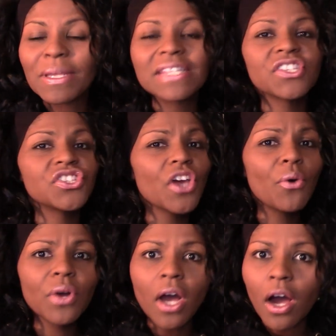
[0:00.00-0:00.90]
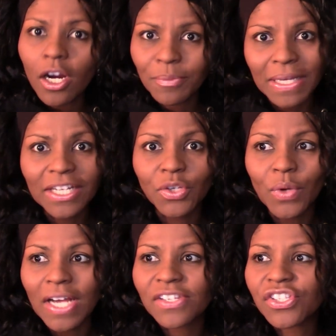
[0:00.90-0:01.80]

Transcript: It's so karmic, you guys.